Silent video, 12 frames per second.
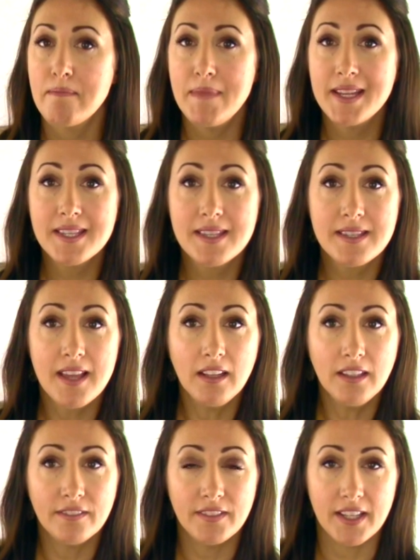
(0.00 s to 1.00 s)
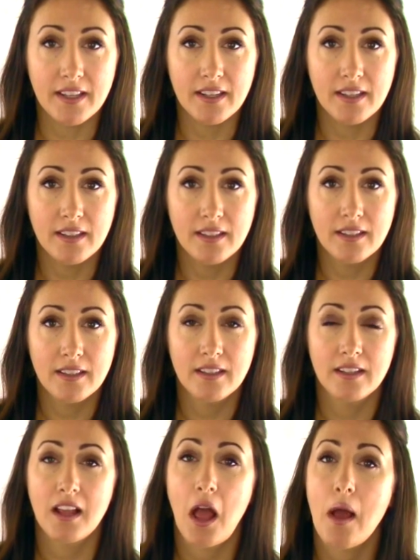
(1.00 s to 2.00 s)
Miss Sullivan,
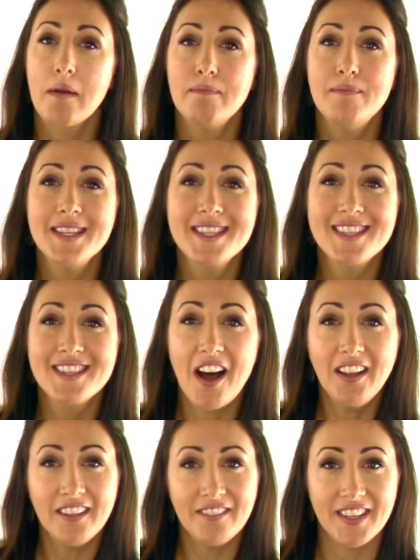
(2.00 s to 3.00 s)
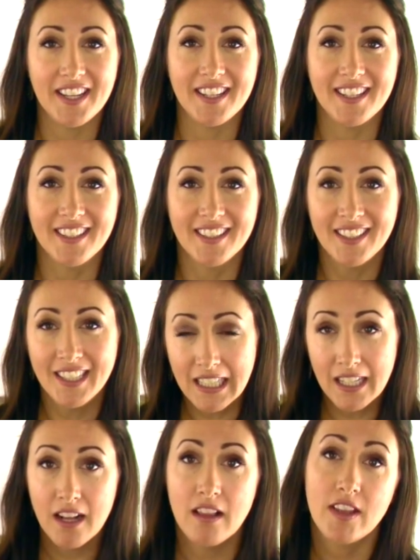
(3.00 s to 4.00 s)
Miss Sullivan.
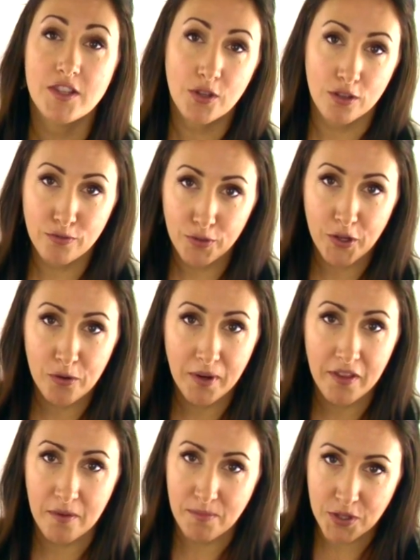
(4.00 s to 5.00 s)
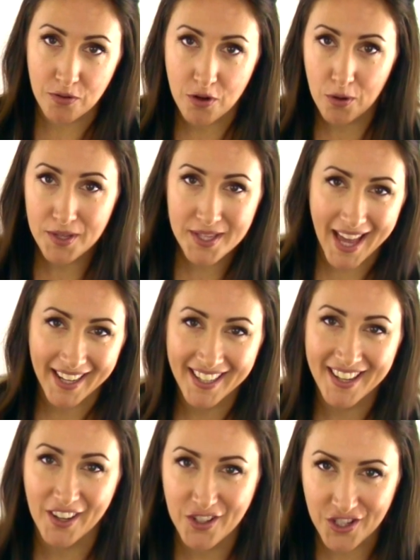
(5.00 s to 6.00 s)
That's good for your rhythm, so notice that
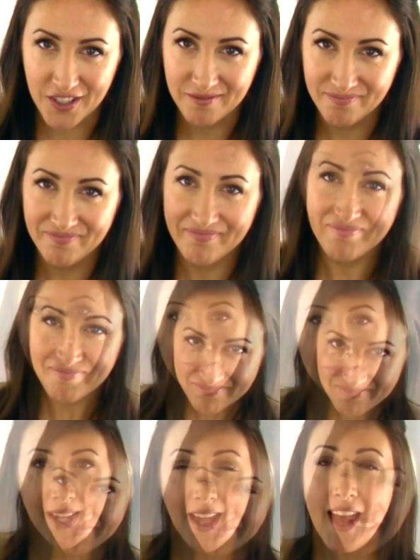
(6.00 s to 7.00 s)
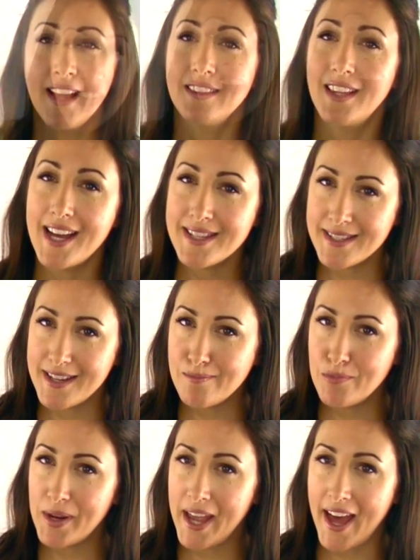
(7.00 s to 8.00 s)
connection. Last
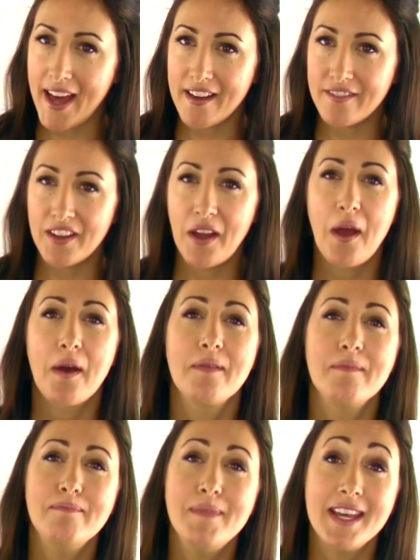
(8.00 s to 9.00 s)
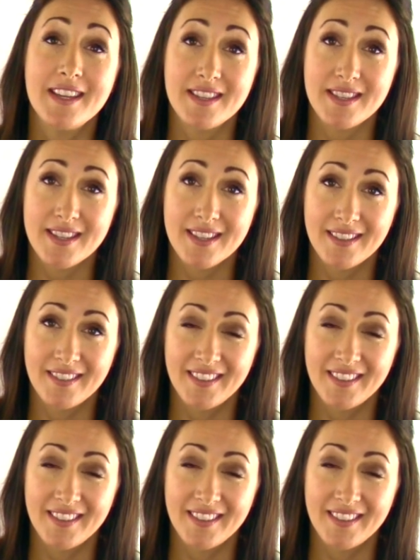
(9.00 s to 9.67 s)
up we have Ms.